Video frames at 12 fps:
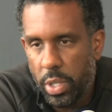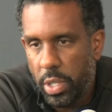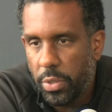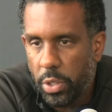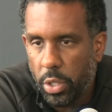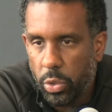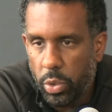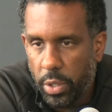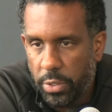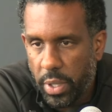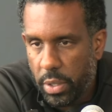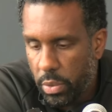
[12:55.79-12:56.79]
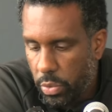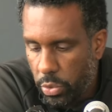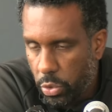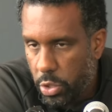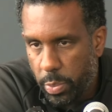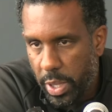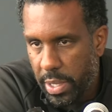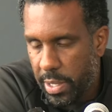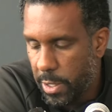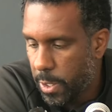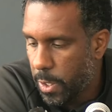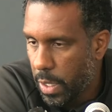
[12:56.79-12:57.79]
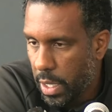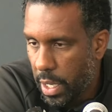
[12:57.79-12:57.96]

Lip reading: really difficult to defend few spaces.